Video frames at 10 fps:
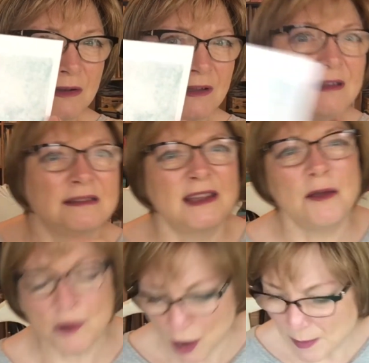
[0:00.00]

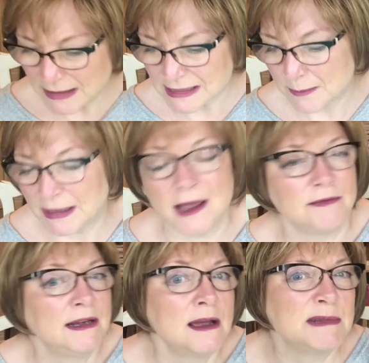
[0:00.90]
So comment down below
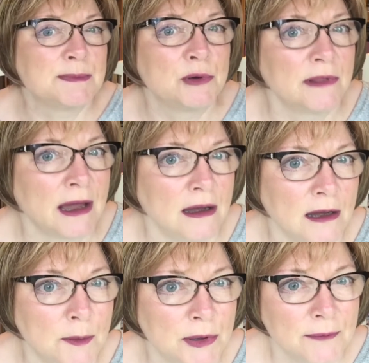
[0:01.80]
if you'd like me to put that
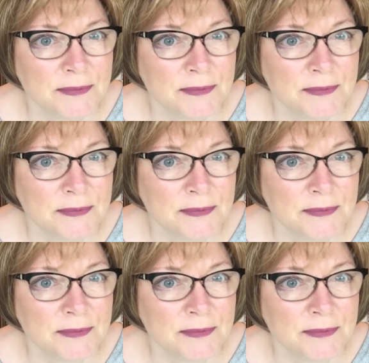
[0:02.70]
up.